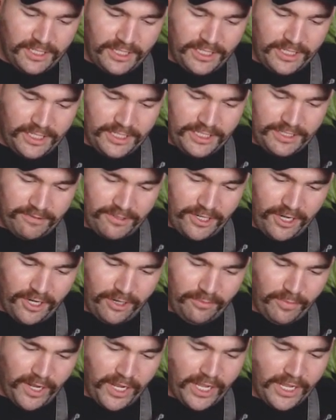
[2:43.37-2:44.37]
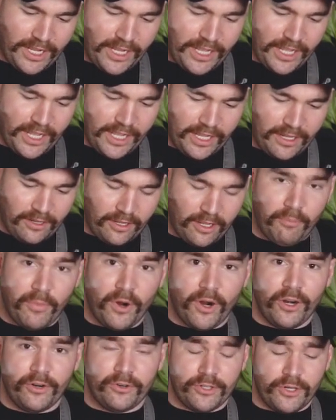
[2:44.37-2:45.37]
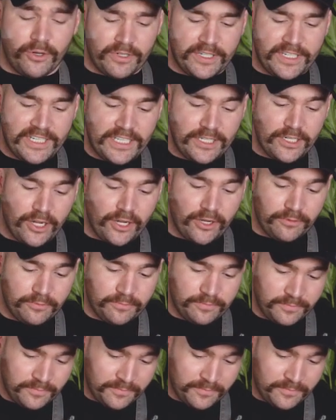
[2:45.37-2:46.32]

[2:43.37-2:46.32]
in this regard by Amaro Nonino